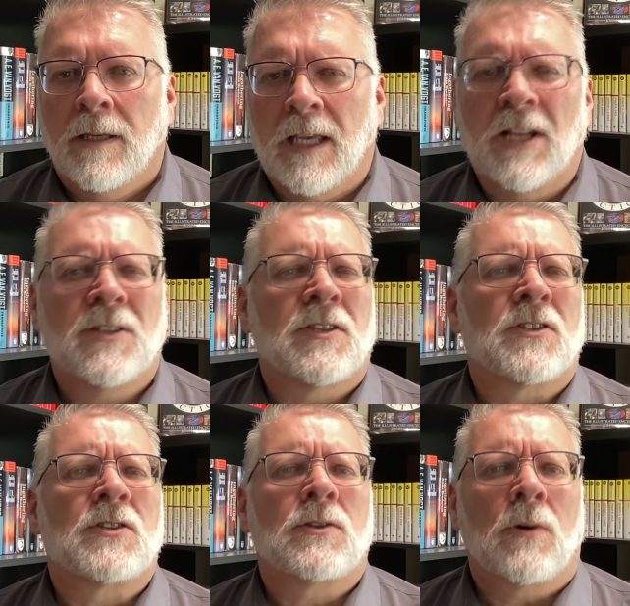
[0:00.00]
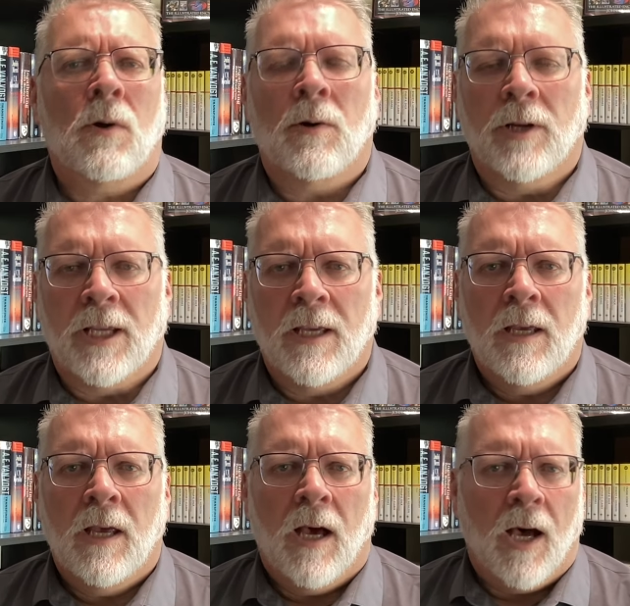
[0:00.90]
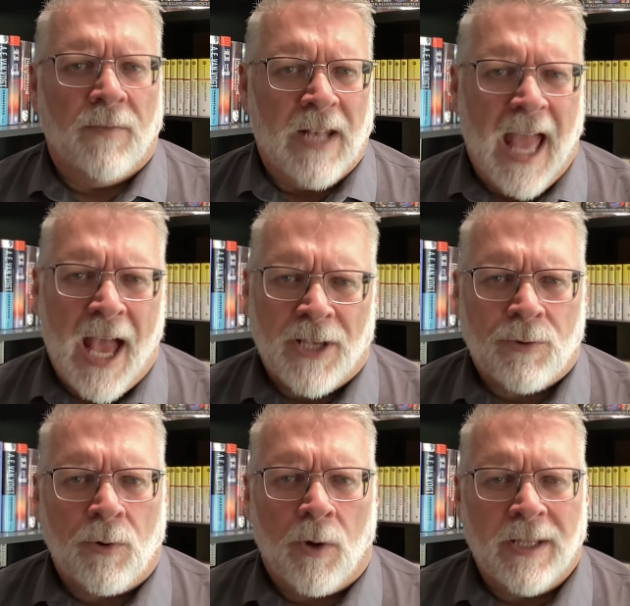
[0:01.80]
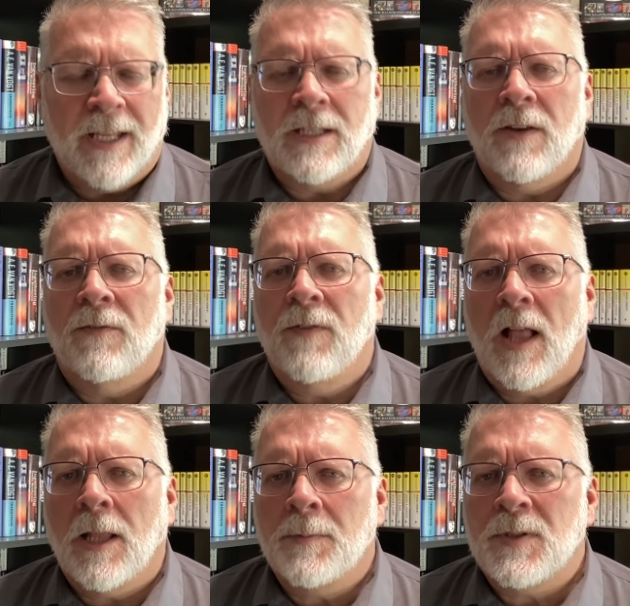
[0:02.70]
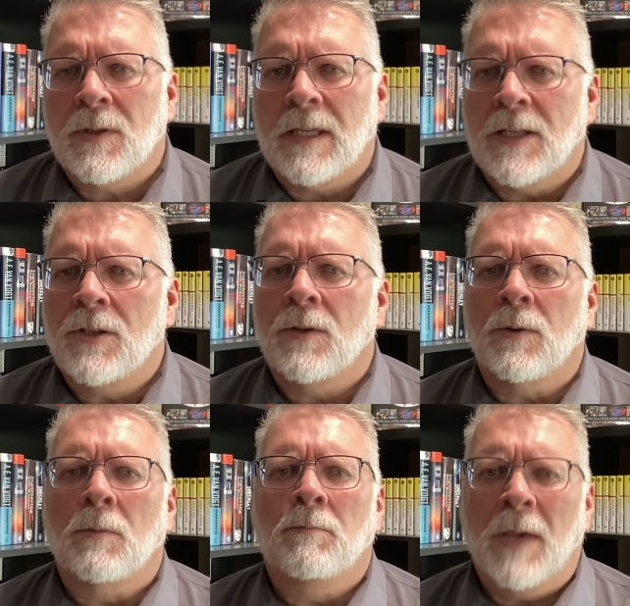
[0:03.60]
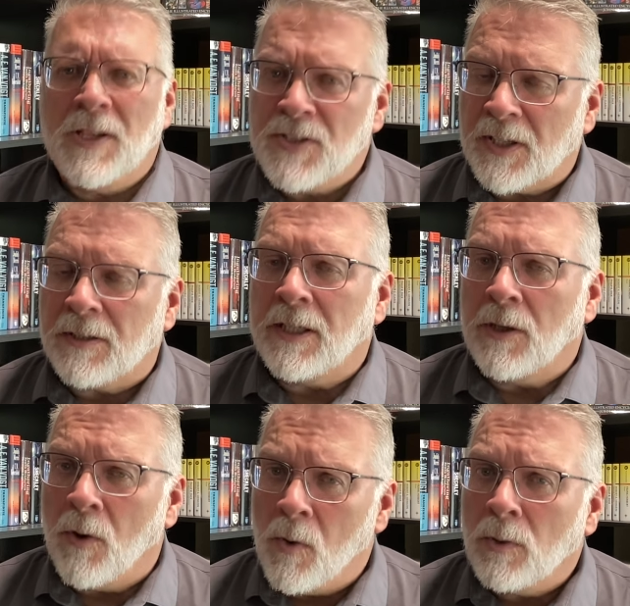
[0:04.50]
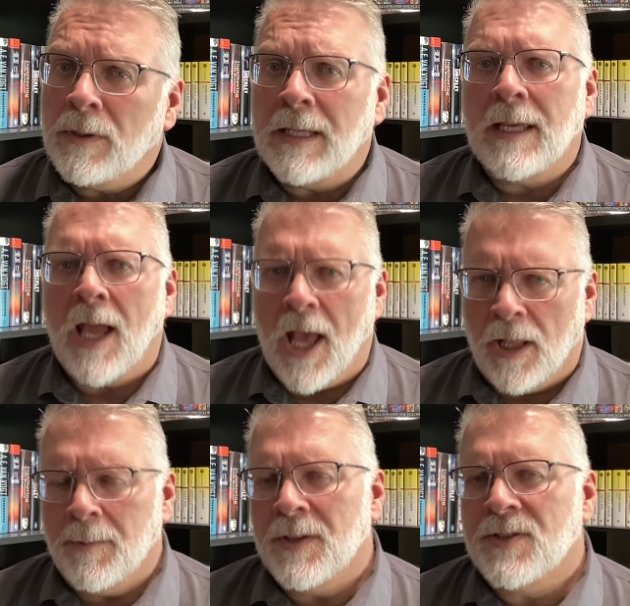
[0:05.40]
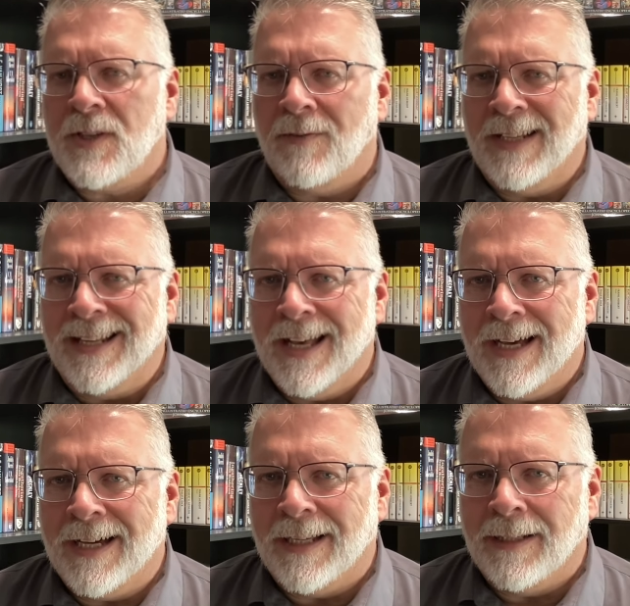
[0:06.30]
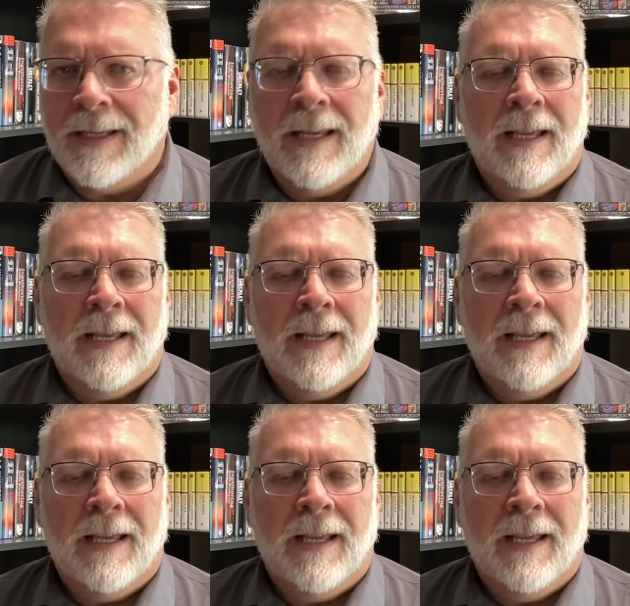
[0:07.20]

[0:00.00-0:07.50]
It is a story of an asteroid that develops into basically only element 79,